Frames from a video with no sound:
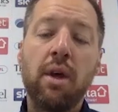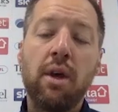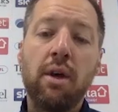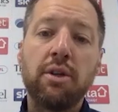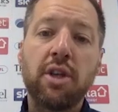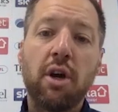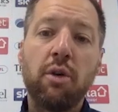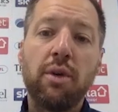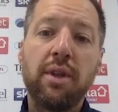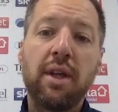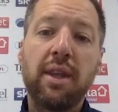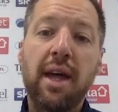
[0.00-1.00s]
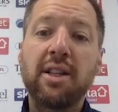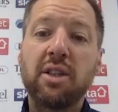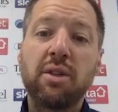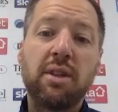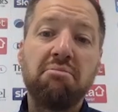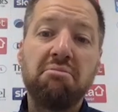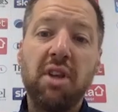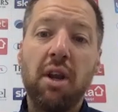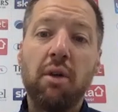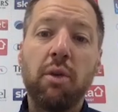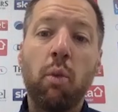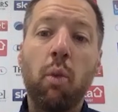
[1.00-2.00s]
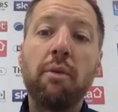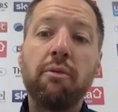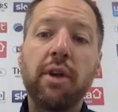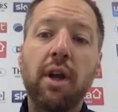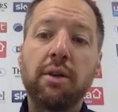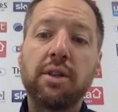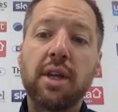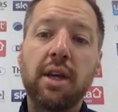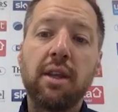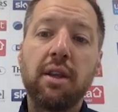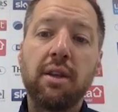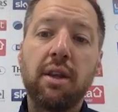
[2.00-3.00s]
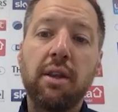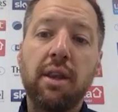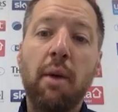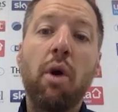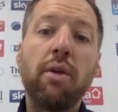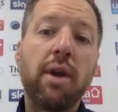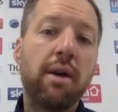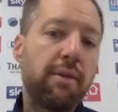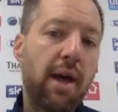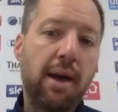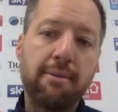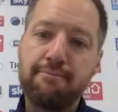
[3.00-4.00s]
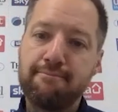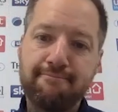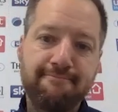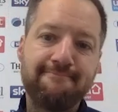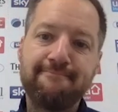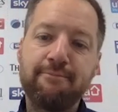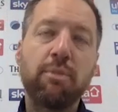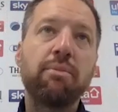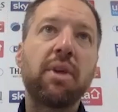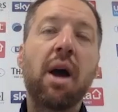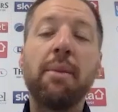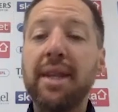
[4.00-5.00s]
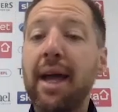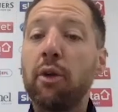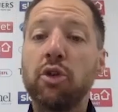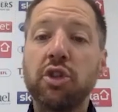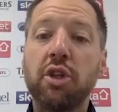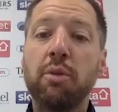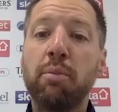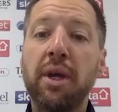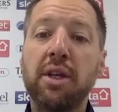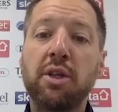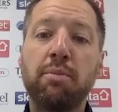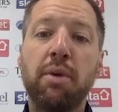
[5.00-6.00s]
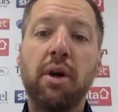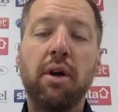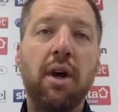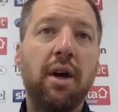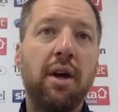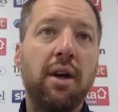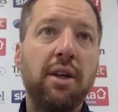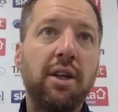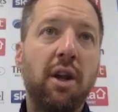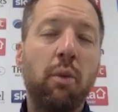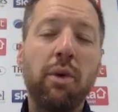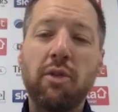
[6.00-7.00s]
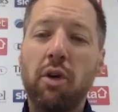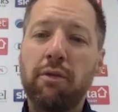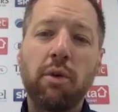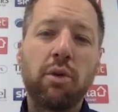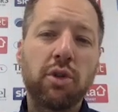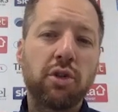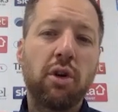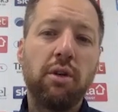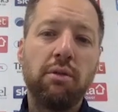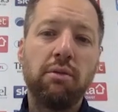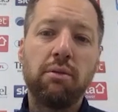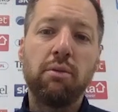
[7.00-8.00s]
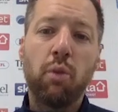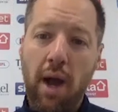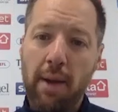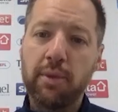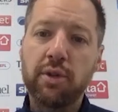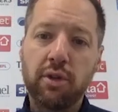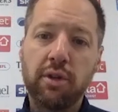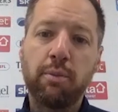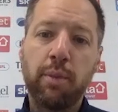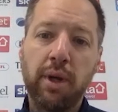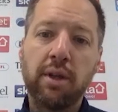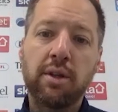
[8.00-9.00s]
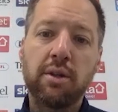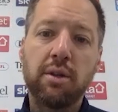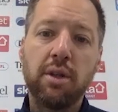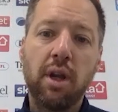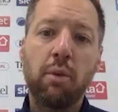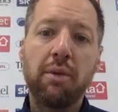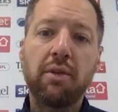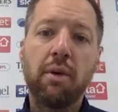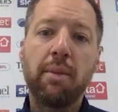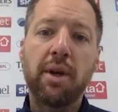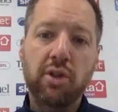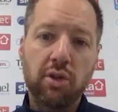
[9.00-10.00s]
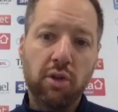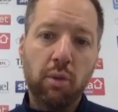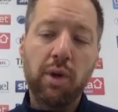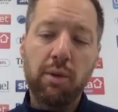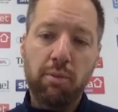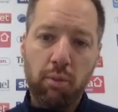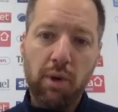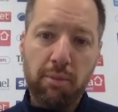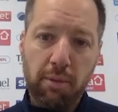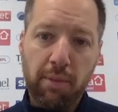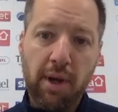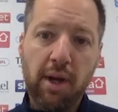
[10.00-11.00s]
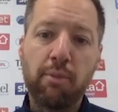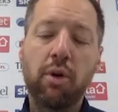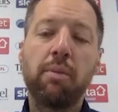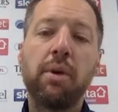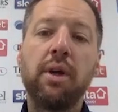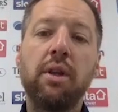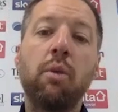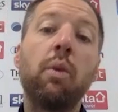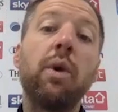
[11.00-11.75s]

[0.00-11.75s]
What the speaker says: So that's, you know, the one thing that I'd say that they won't have that coming down onto the pitch. But, you know, we've got to focus on what happens on the pitch. You know, we've got to make sure that we're prepared properly, that we